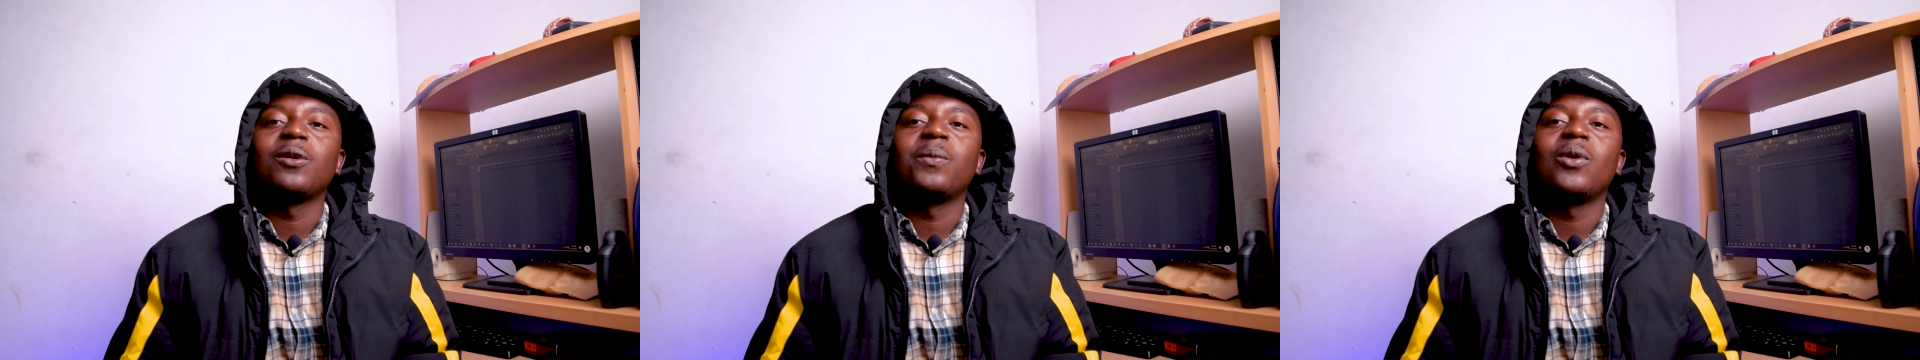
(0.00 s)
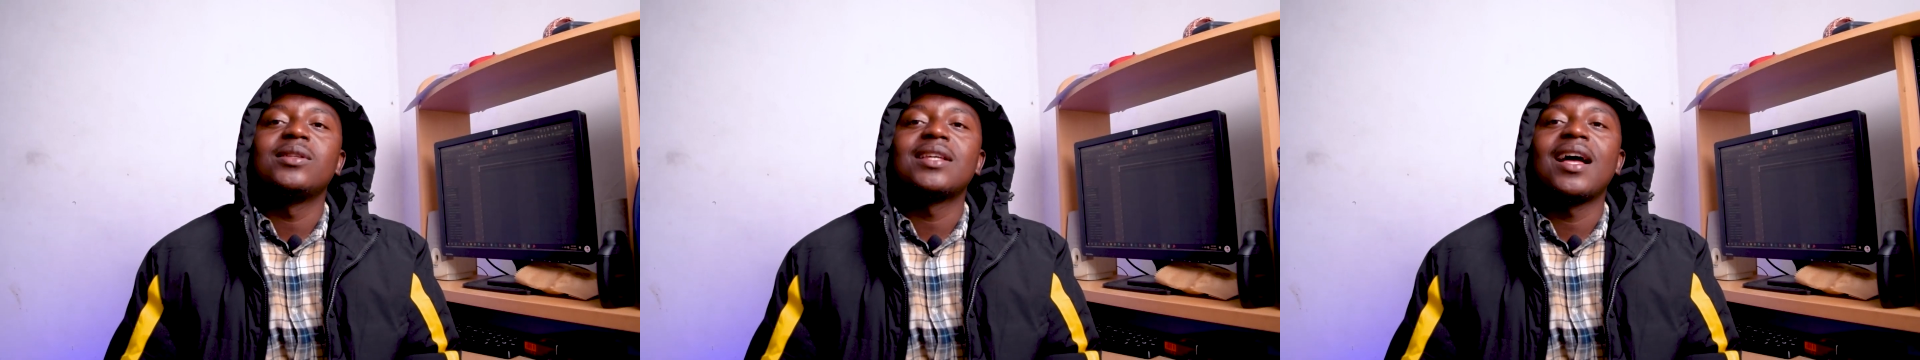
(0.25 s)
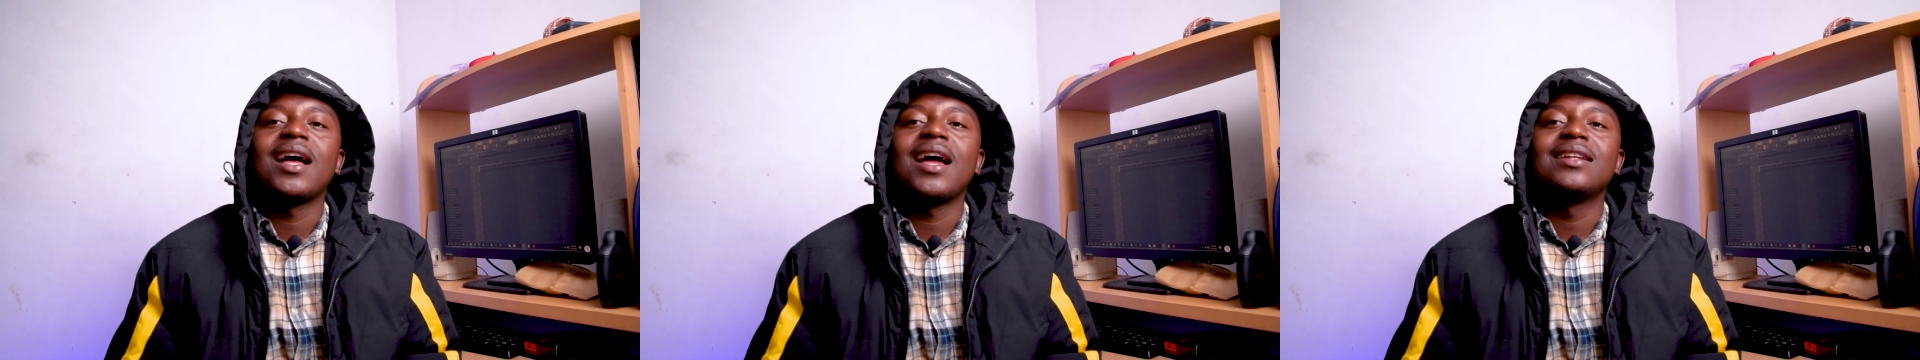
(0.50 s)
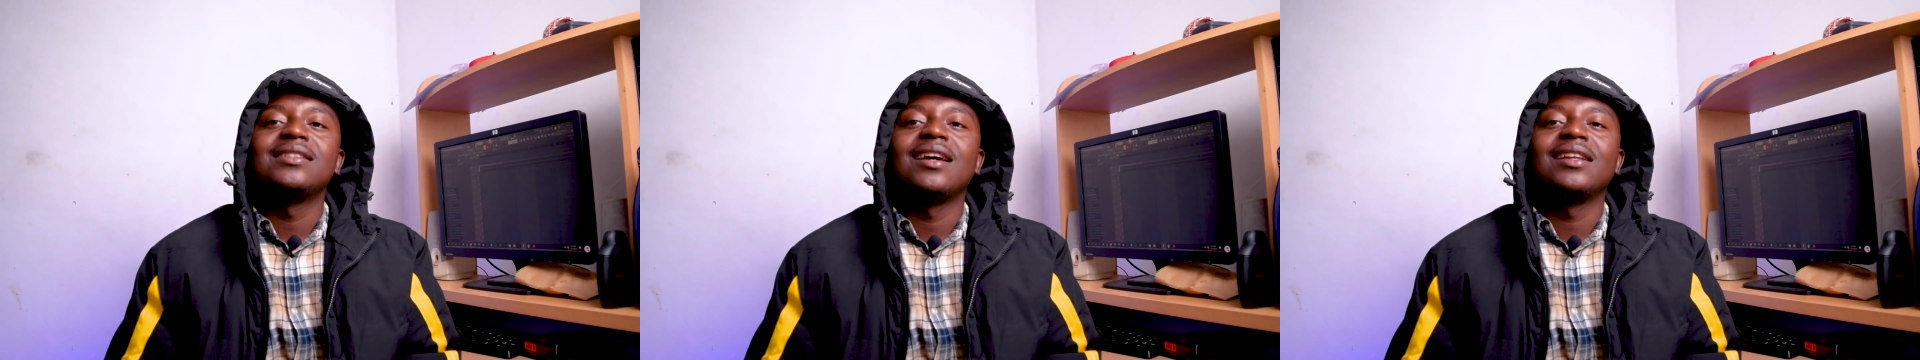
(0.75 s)
because
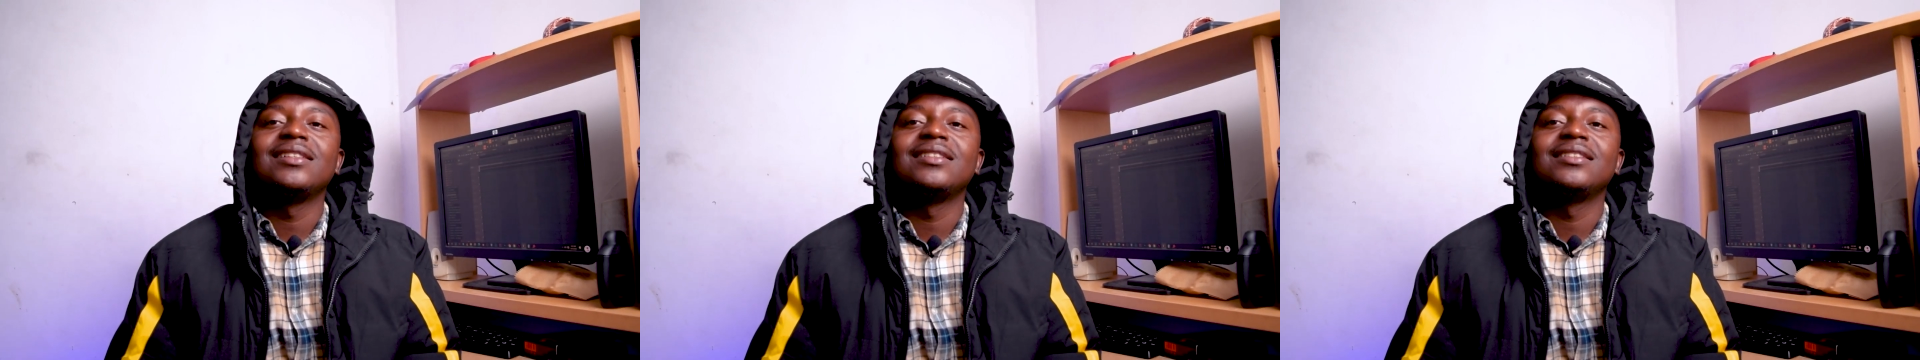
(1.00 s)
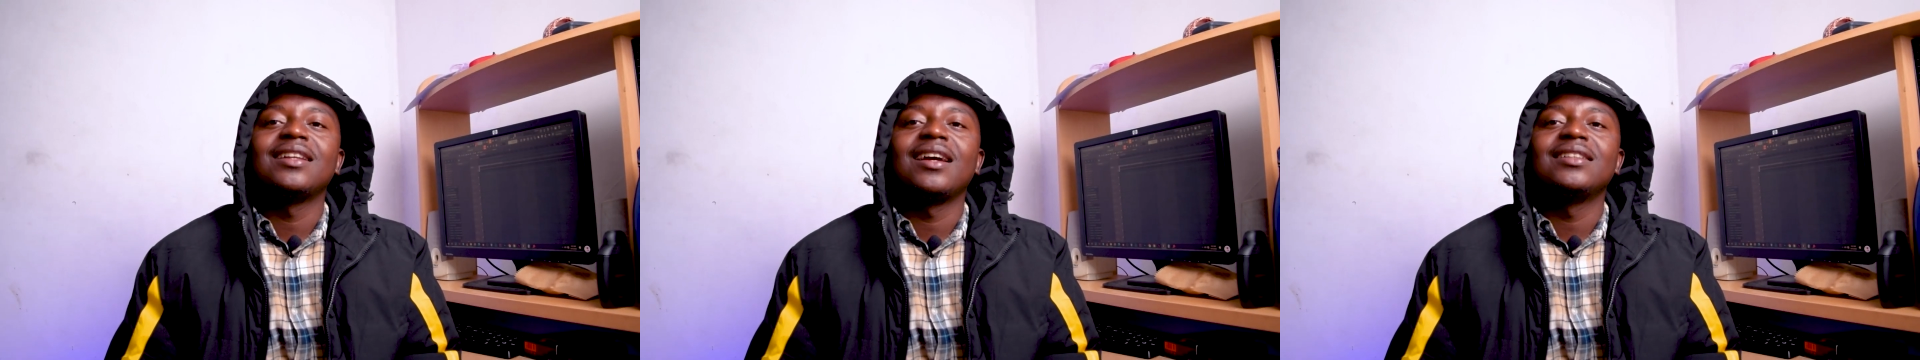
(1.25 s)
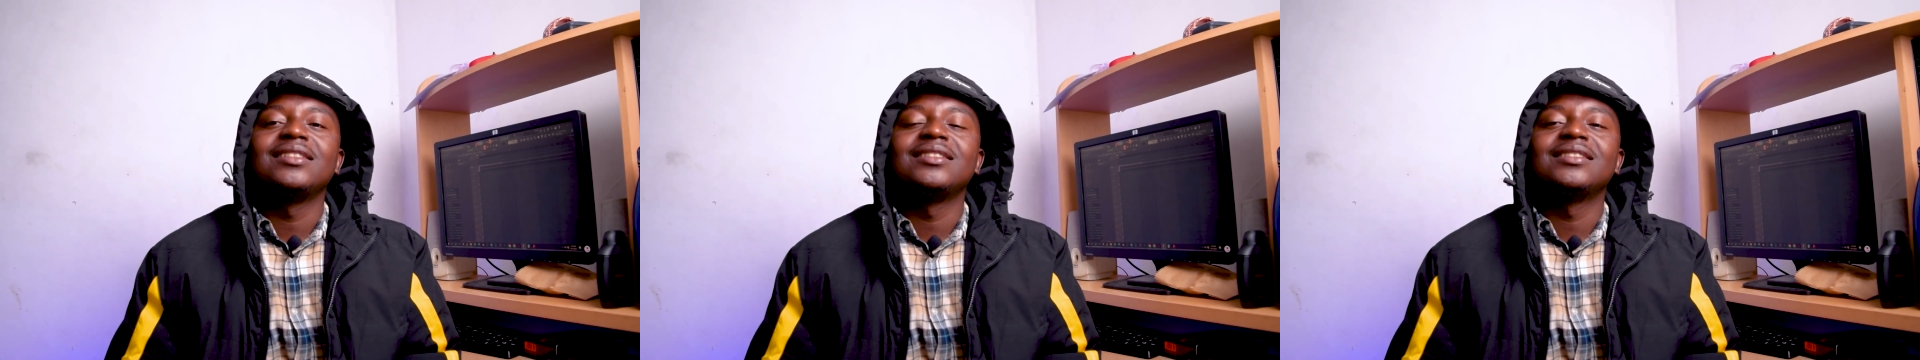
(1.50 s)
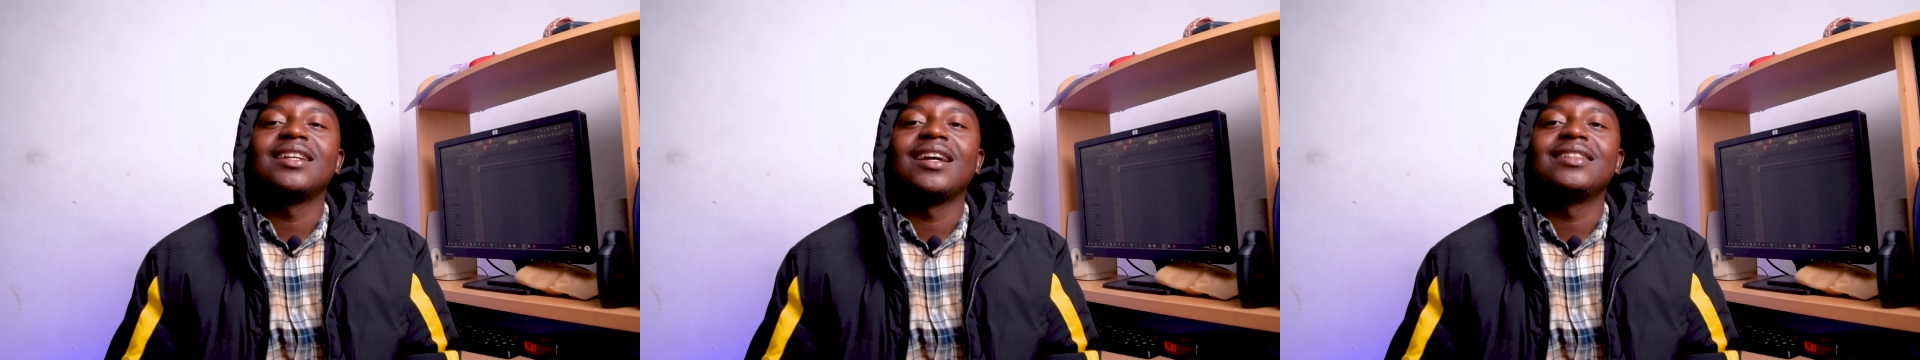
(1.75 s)
I didn't
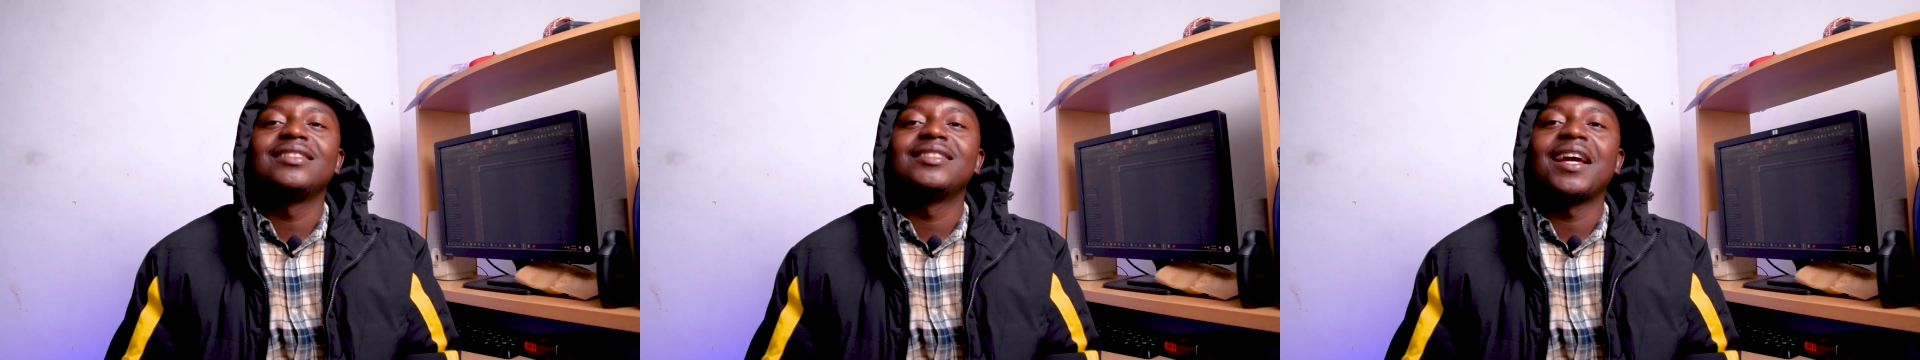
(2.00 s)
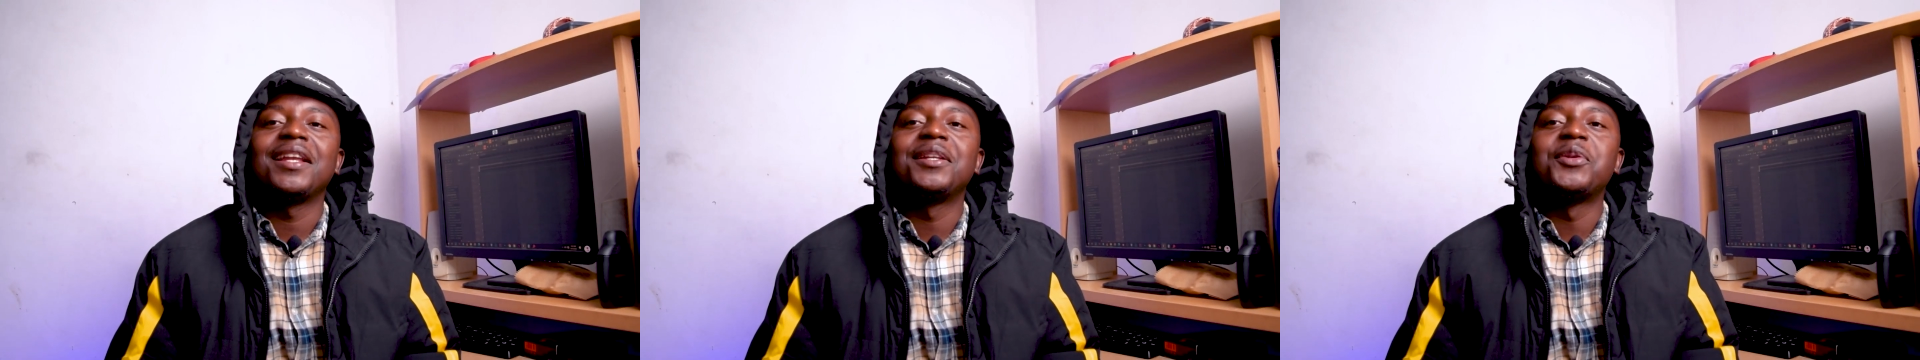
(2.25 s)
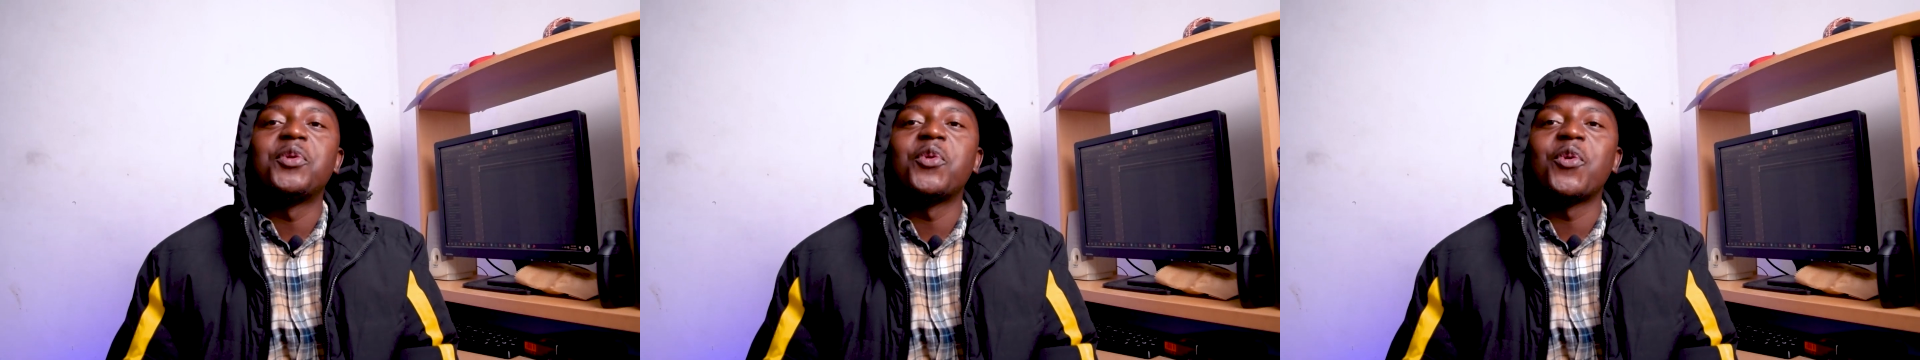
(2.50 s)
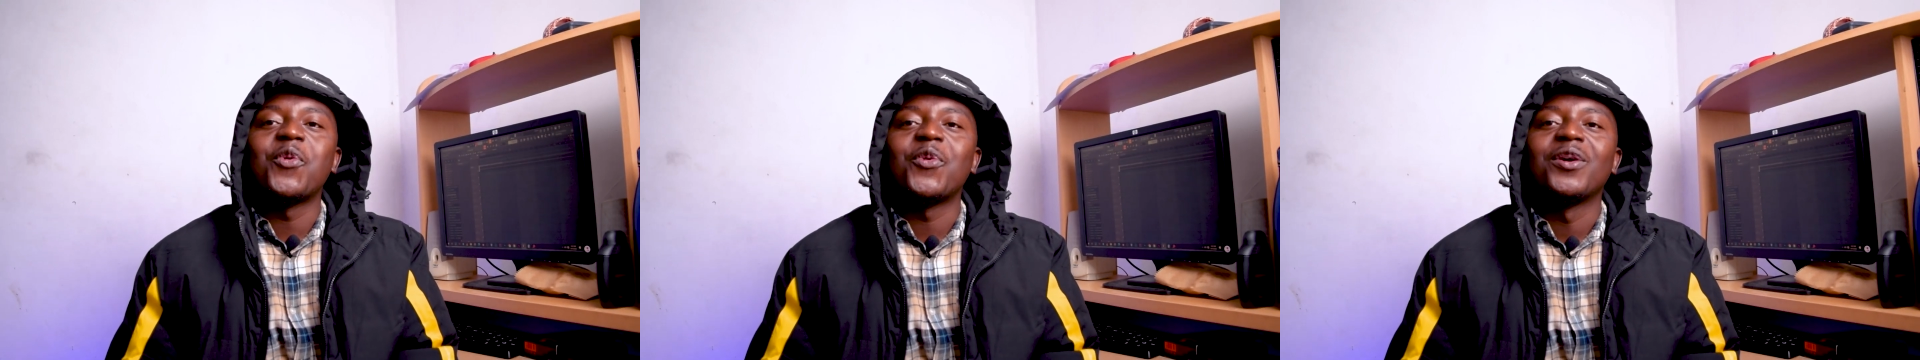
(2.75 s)

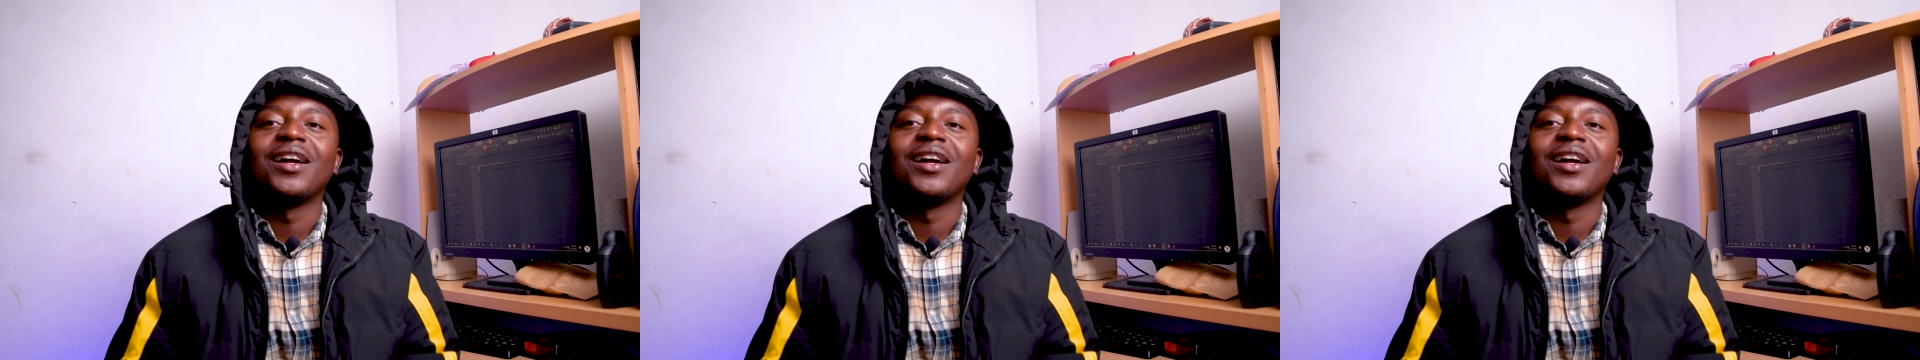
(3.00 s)
know